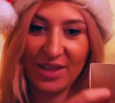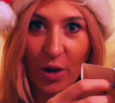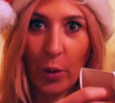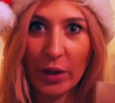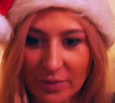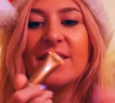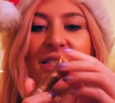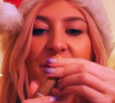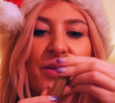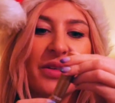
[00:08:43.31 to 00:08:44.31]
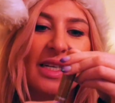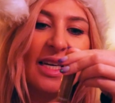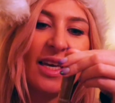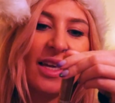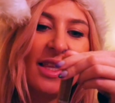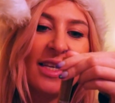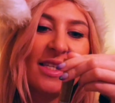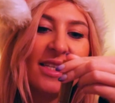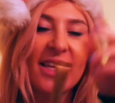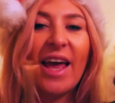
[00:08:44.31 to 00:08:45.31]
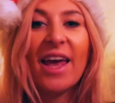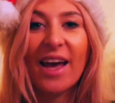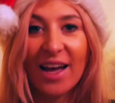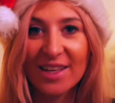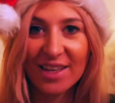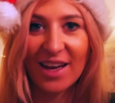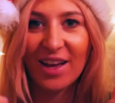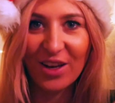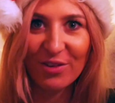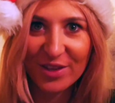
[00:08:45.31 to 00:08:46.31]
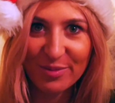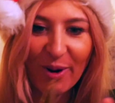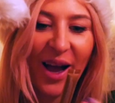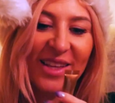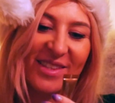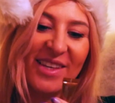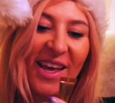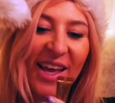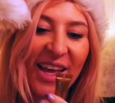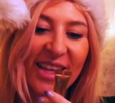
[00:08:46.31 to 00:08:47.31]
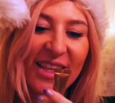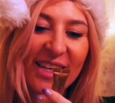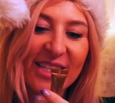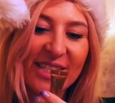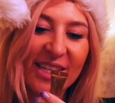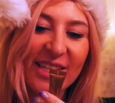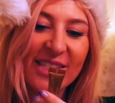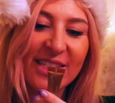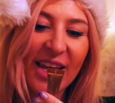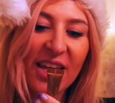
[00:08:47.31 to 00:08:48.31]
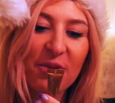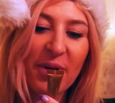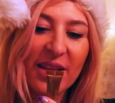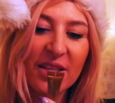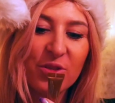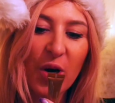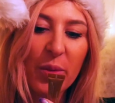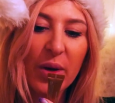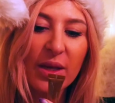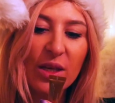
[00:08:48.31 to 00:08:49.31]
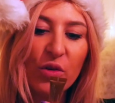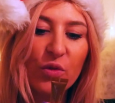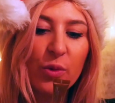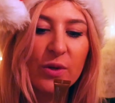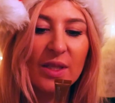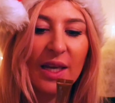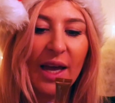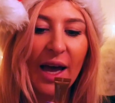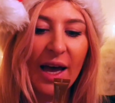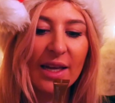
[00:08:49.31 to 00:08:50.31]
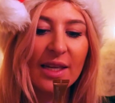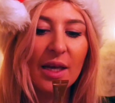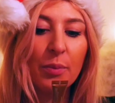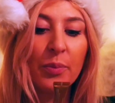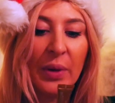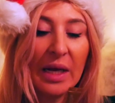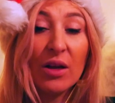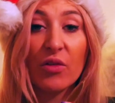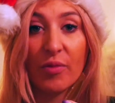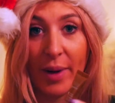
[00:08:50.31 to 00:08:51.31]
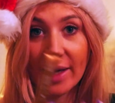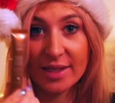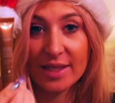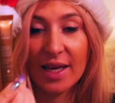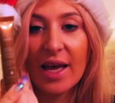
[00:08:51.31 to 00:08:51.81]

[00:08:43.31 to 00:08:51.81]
Wait, sorry, this is Hey Honey. I love this brand. This is Take Away the Drama Youth Boosting Honey Peel Off Mask.